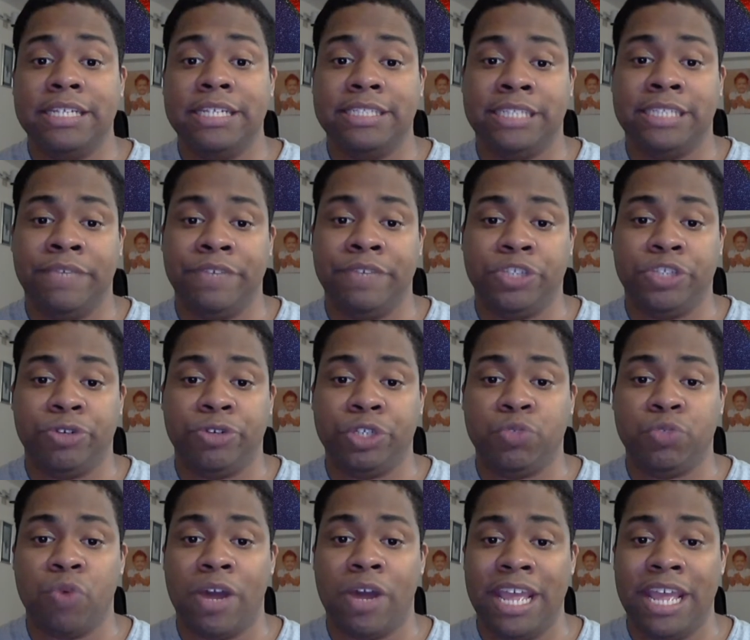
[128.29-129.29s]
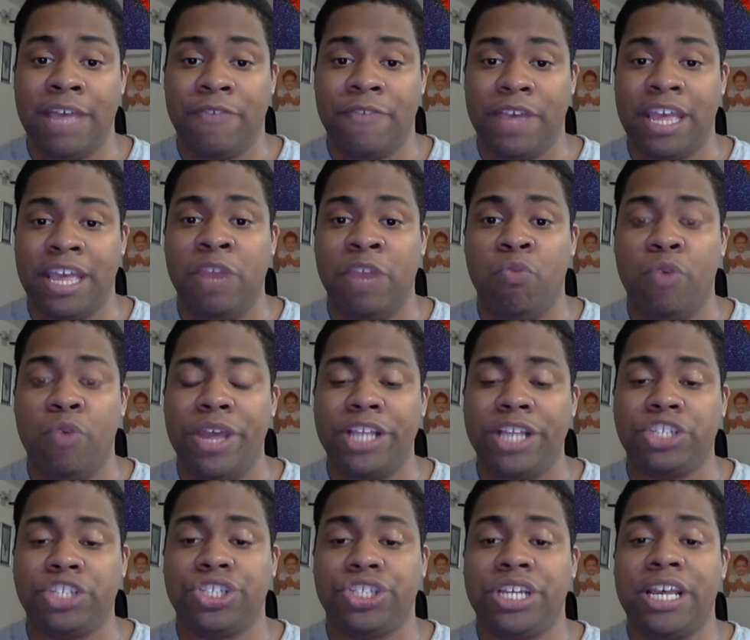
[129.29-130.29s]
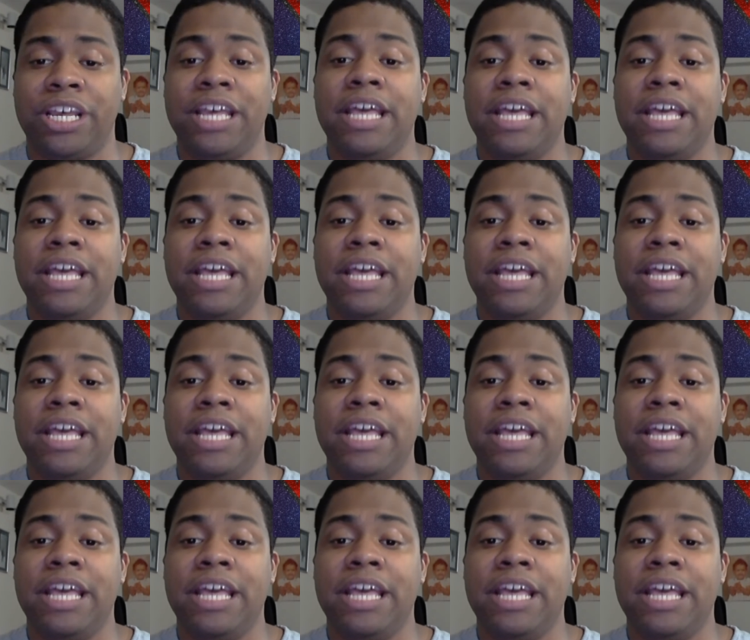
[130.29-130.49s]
TV series What If, in which